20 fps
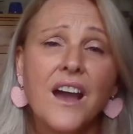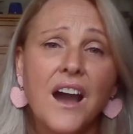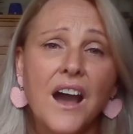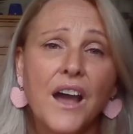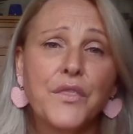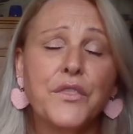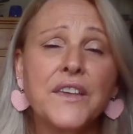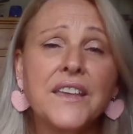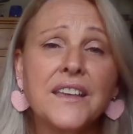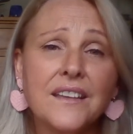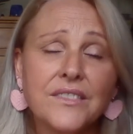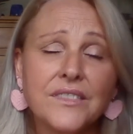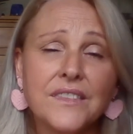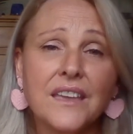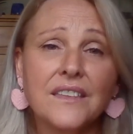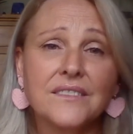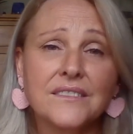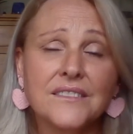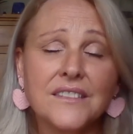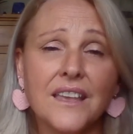I think
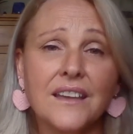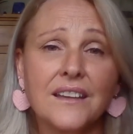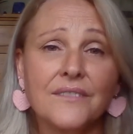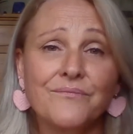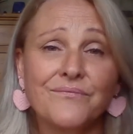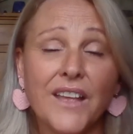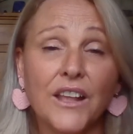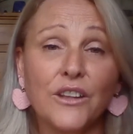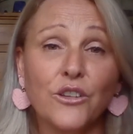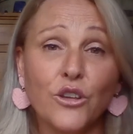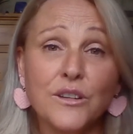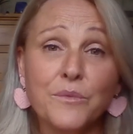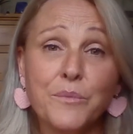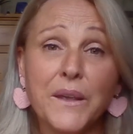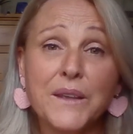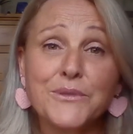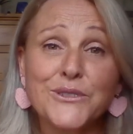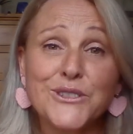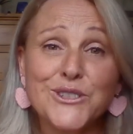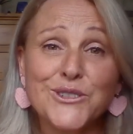that a lot of
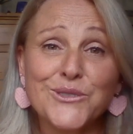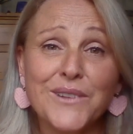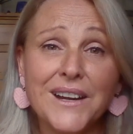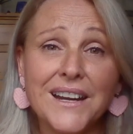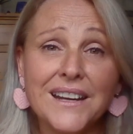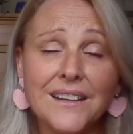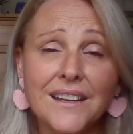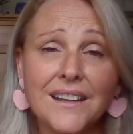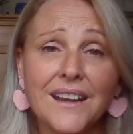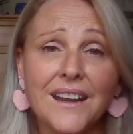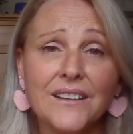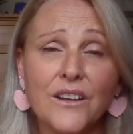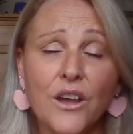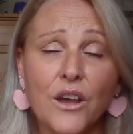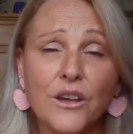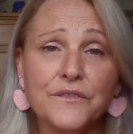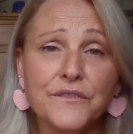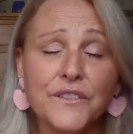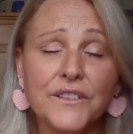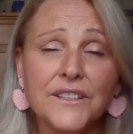people should read it, and
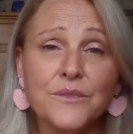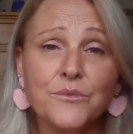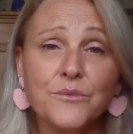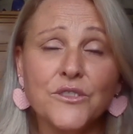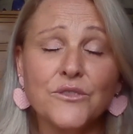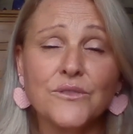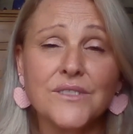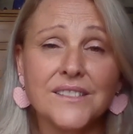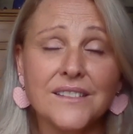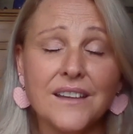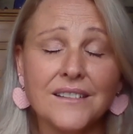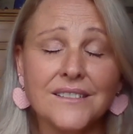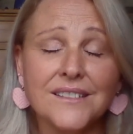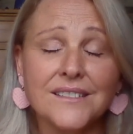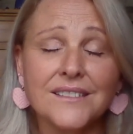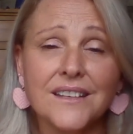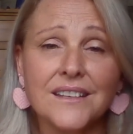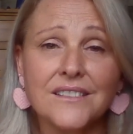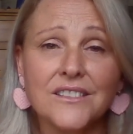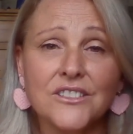hopefully we'll start to
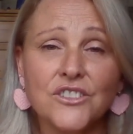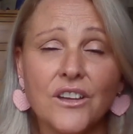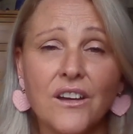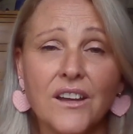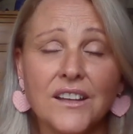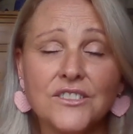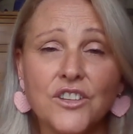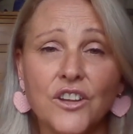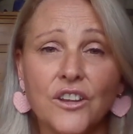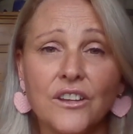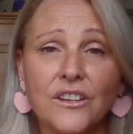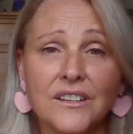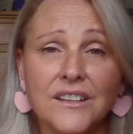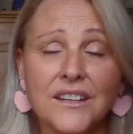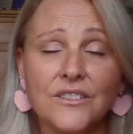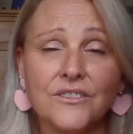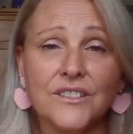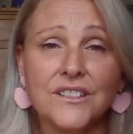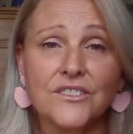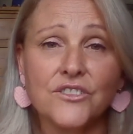see the tide turn
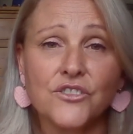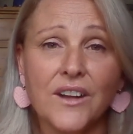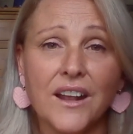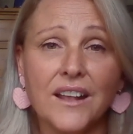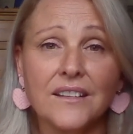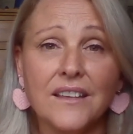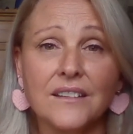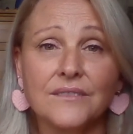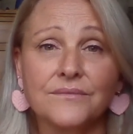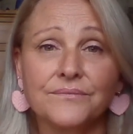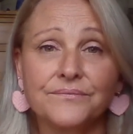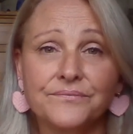here in Australia.